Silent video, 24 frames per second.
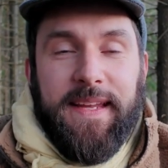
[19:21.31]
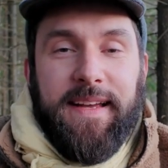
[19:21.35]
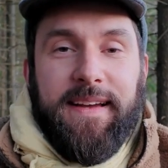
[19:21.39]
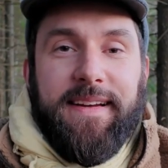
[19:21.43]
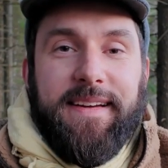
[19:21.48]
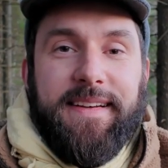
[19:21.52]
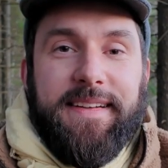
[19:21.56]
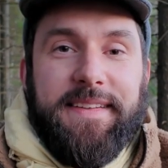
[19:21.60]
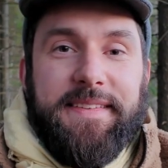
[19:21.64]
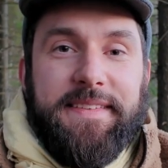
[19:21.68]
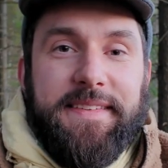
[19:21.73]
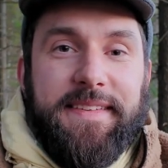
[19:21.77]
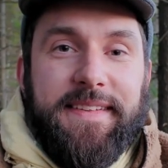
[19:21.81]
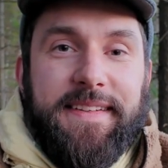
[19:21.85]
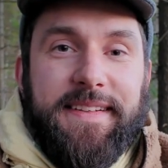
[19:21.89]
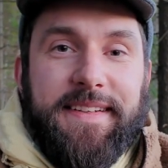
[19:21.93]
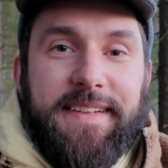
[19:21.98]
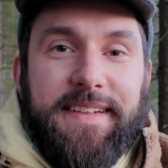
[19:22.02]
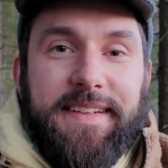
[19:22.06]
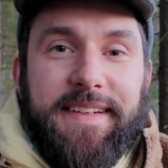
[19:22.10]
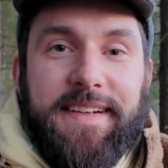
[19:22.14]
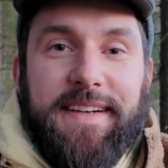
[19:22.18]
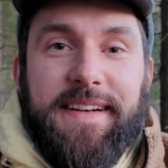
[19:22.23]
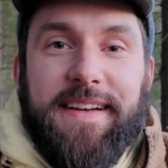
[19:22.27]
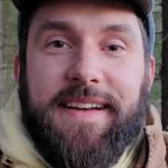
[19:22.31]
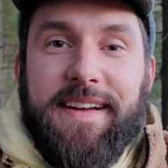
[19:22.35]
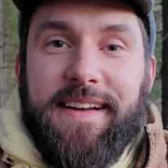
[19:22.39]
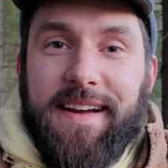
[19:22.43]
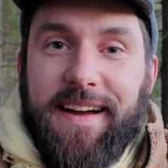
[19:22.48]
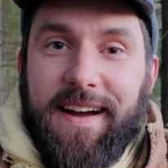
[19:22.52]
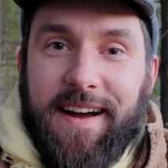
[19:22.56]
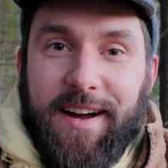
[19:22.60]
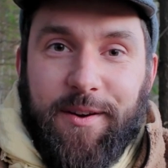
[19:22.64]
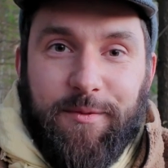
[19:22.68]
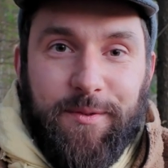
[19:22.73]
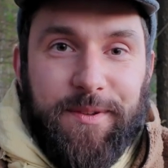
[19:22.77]
And
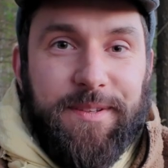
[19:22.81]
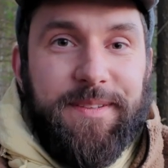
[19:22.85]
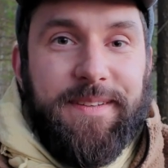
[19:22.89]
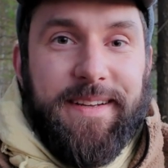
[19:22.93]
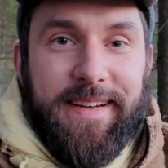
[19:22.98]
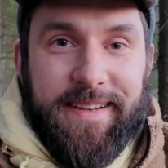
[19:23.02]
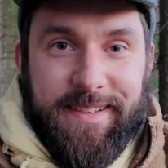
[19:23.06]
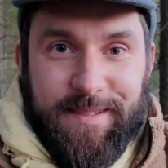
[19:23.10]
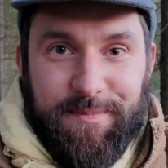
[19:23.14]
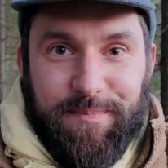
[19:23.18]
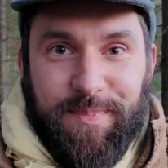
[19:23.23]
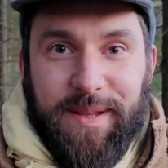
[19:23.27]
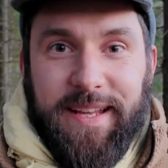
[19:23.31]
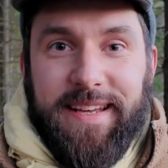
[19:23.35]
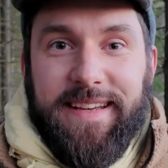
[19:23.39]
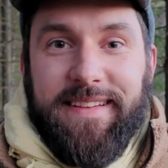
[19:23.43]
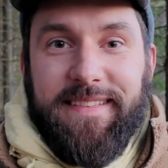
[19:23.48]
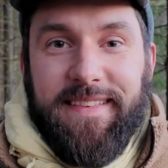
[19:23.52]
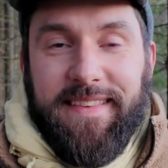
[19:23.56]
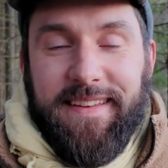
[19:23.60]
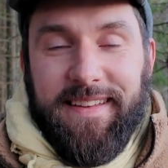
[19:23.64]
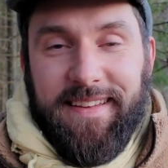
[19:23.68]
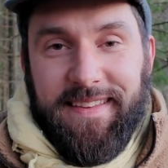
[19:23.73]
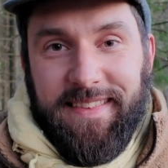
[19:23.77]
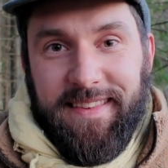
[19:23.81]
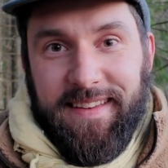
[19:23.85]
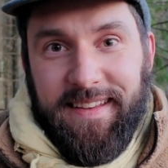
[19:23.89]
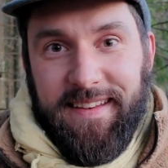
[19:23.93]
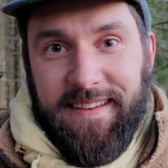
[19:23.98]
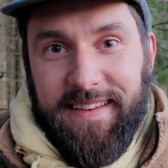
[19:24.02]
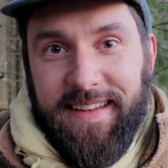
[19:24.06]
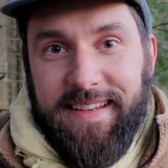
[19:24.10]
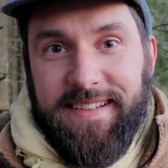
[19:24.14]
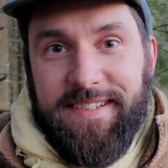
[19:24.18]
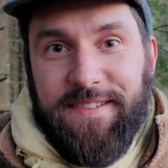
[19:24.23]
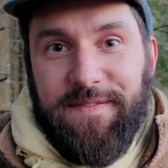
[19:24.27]
I will explain in the
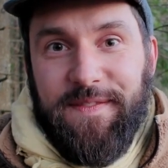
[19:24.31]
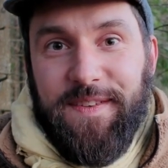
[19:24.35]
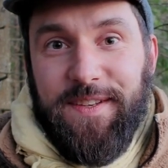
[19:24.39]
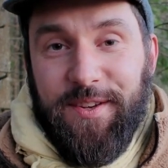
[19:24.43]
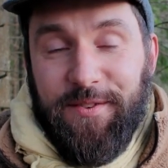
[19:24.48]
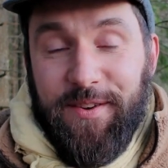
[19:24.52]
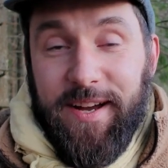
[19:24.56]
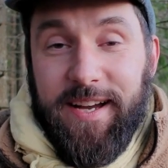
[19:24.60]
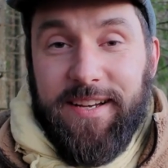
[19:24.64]
next video,